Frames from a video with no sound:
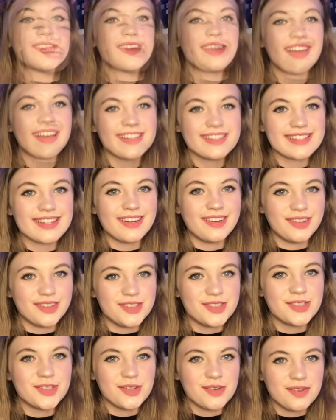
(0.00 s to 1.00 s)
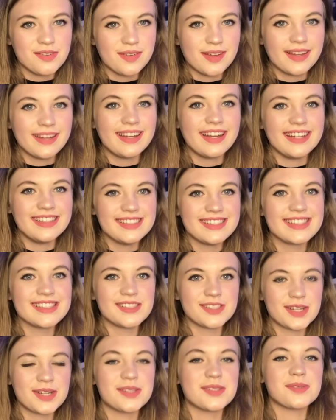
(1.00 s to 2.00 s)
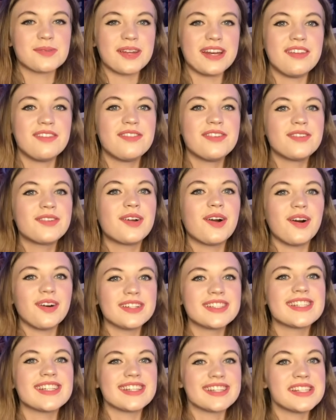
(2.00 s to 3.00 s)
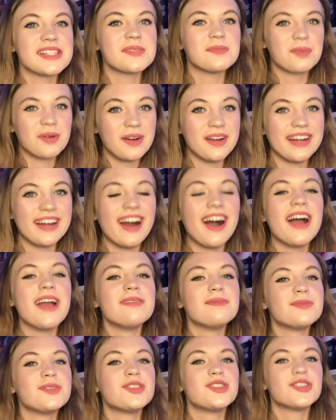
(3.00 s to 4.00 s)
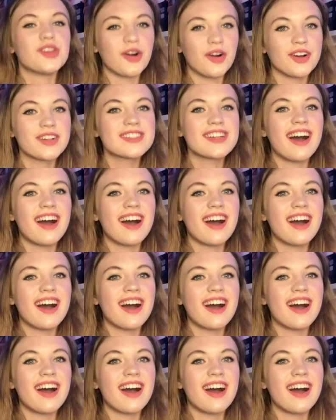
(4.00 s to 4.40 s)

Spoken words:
So that is the long and short of it, ladies and gentlemen. If you've got to this point, I am shocked.